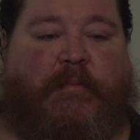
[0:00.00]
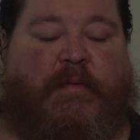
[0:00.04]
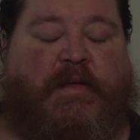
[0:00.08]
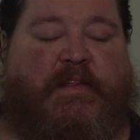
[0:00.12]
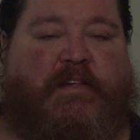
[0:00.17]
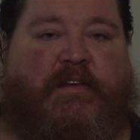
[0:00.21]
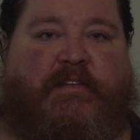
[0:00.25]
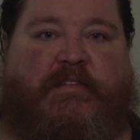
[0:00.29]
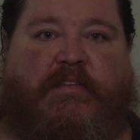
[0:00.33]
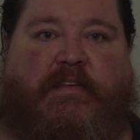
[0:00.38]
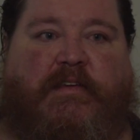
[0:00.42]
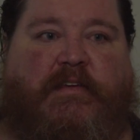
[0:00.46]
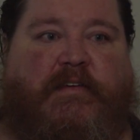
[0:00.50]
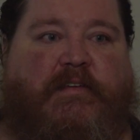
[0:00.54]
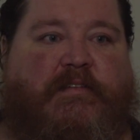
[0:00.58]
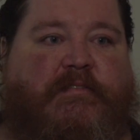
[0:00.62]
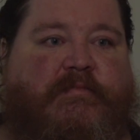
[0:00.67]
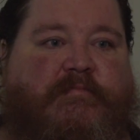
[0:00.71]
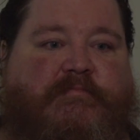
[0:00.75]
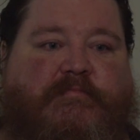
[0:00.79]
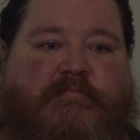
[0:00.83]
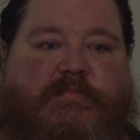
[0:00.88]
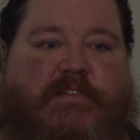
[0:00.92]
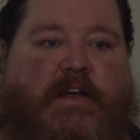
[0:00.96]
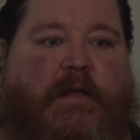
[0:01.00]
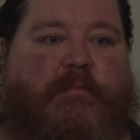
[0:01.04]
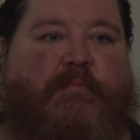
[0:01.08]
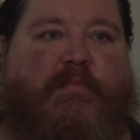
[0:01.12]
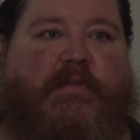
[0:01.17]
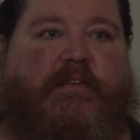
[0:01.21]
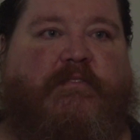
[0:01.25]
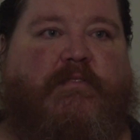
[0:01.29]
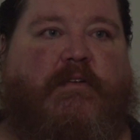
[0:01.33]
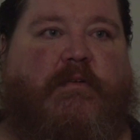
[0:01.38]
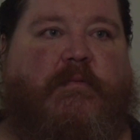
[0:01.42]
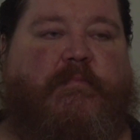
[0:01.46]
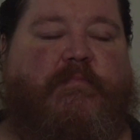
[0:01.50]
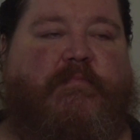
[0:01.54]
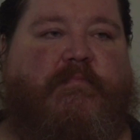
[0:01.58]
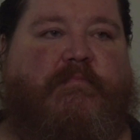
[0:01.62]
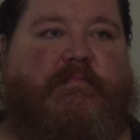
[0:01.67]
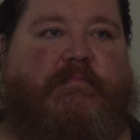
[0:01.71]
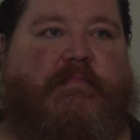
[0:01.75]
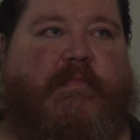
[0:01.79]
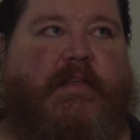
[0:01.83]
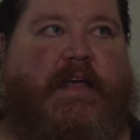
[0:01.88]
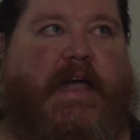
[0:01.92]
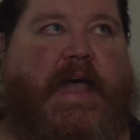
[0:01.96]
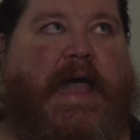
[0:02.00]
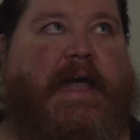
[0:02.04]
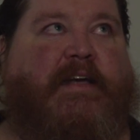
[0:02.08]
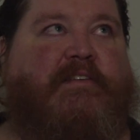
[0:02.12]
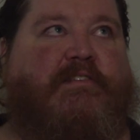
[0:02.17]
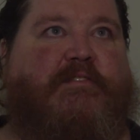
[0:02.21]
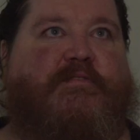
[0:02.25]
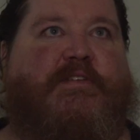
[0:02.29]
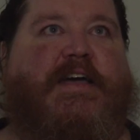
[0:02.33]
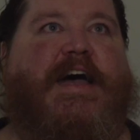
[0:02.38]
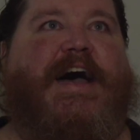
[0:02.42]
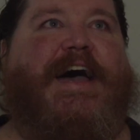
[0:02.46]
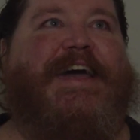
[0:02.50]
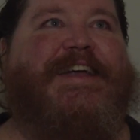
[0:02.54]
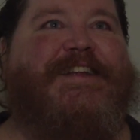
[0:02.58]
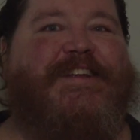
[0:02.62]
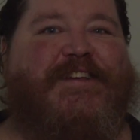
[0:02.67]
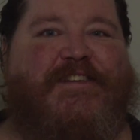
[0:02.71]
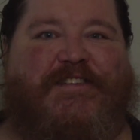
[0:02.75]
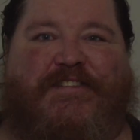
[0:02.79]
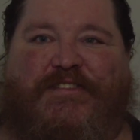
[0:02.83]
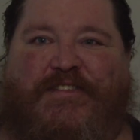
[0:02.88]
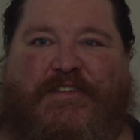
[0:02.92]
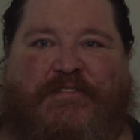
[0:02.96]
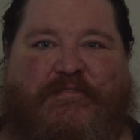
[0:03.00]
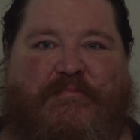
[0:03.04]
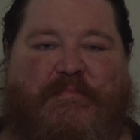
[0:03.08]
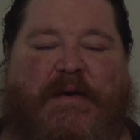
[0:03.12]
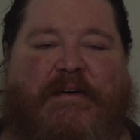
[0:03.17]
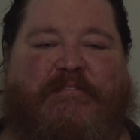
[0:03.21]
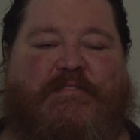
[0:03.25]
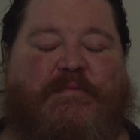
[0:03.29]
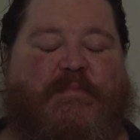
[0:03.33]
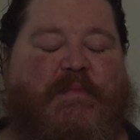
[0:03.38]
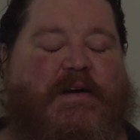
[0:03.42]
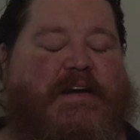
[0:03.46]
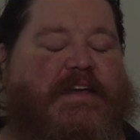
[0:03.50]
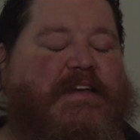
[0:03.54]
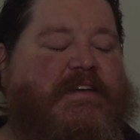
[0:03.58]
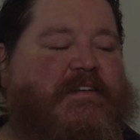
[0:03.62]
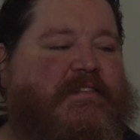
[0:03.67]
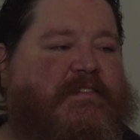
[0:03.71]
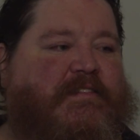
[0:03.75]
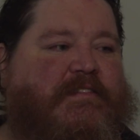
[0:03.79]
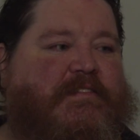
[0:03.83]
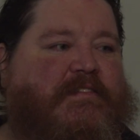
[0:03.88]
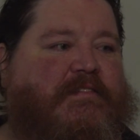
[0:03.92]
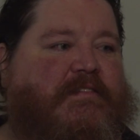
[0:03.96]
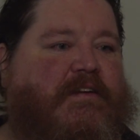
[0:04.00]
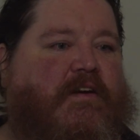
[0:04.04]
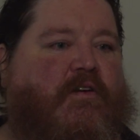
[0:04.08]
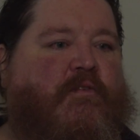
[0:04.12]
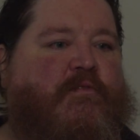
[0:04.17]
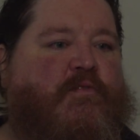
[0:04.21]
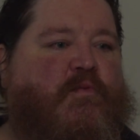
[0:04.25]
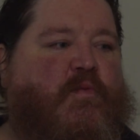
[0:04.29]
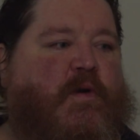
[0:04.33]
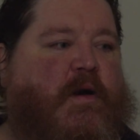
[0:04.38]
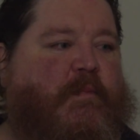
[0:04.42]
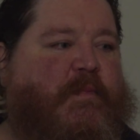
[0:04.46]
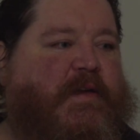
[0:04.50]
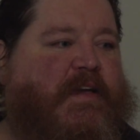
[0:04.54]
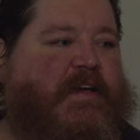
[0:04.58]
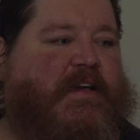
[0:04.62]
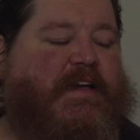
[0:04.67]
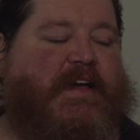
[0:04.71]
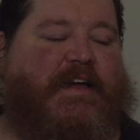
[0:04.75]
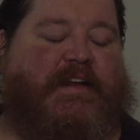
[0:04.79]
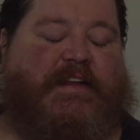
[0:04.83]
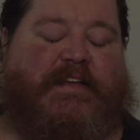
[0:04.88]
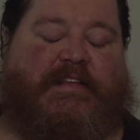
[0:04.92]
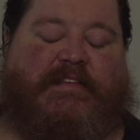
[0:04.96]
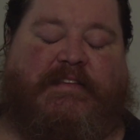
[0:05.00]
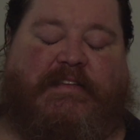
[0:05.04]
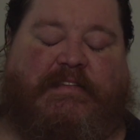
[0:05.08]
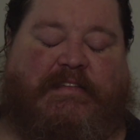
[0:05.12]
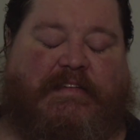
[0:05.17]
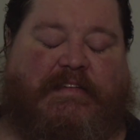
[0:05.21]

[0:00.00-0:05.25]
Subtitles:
just the unbelievable acts of kindness just from everybody is just overwhelming again.